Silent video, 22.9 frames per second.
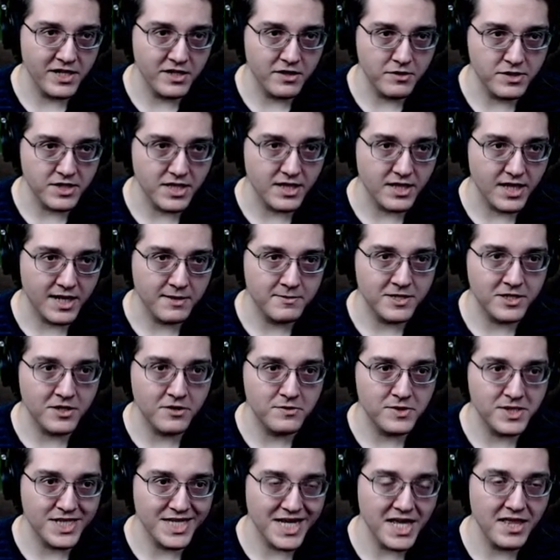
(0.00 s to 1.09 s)
using
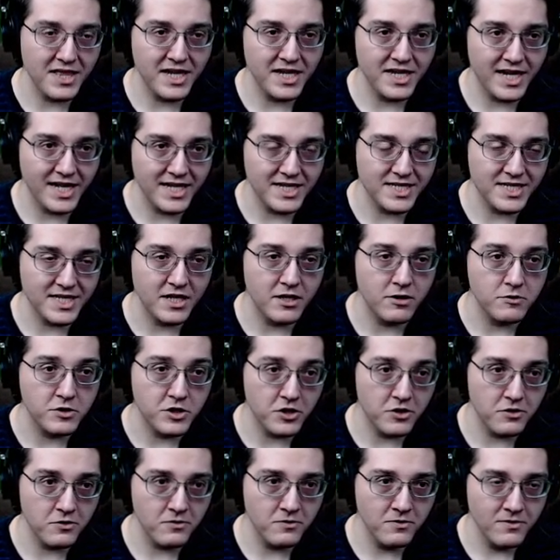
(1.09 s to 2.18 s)
limestone, saline, and
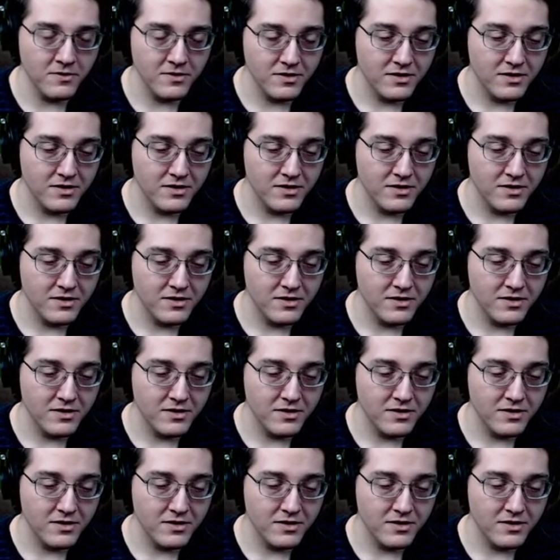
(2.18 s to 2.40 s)
CO2